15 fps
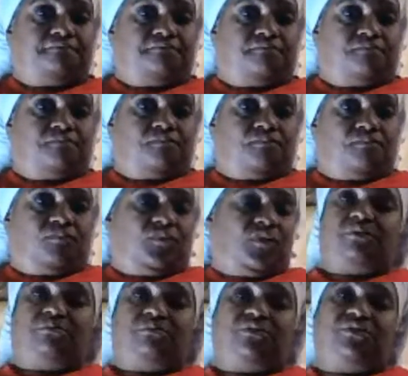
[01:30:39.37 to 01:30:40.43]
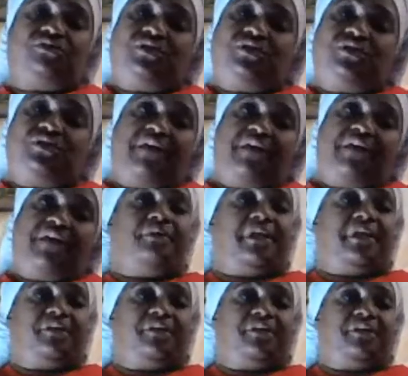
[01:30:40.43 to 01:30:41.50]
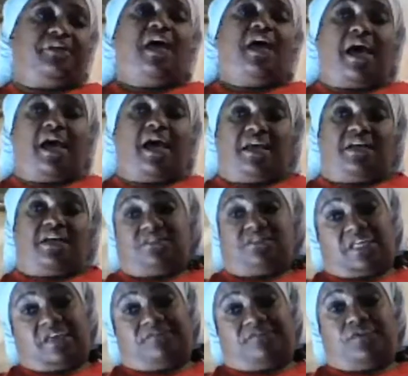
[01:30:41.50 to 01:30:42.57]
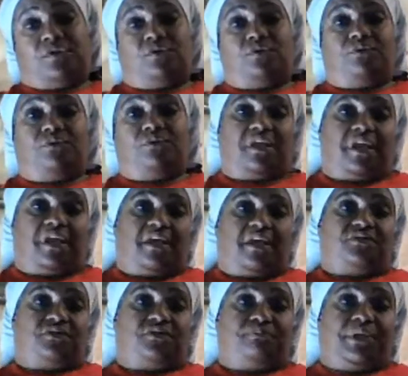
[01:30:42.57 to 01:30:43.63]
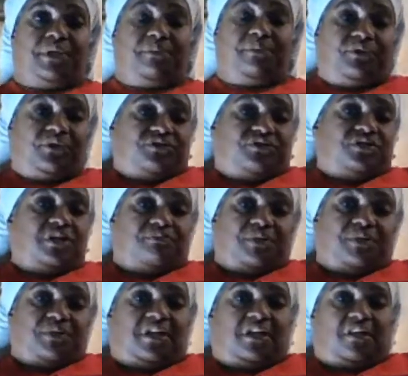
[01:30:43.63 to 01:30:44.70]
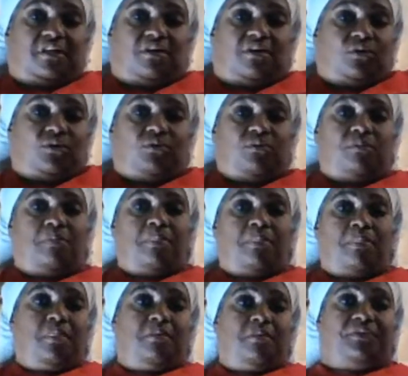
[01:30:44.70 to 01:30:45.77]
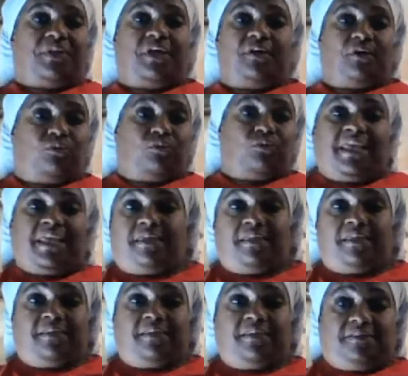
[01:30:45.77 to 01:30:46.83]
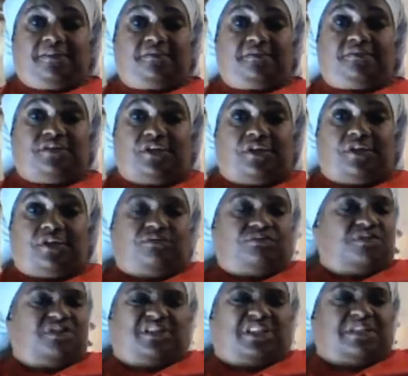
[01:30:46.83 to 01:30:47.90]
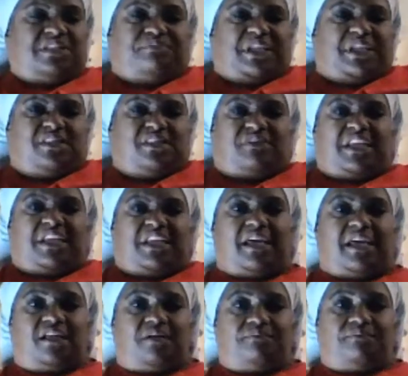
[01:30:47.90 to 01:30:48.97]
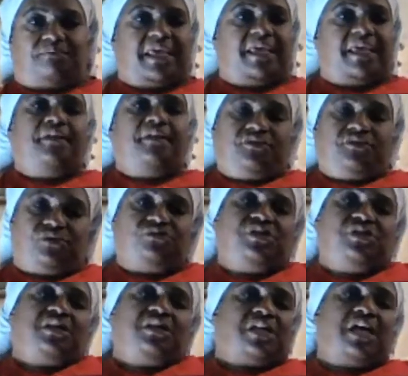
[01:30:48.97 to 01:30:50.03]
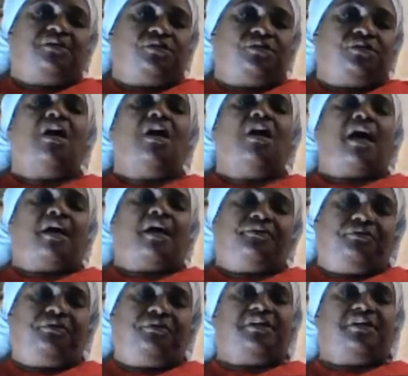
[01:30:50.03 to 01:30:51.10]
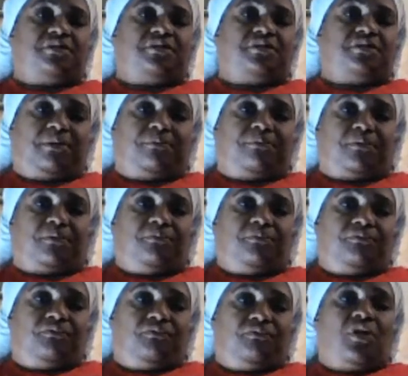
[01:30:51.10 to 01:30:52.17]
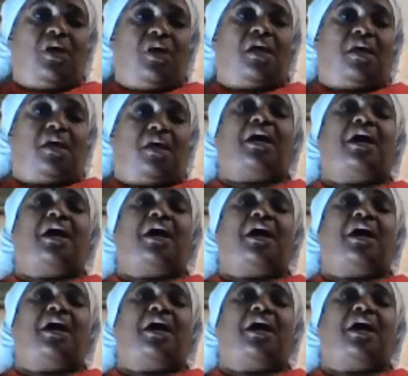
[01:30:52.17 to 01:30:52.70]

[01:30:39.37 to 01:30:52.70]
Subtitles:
I don't answer the yeah, I do answer. I answer that phone and answer people if something didn't go their way. That's basically they got a complaint. So yes, I do. I do answer people. And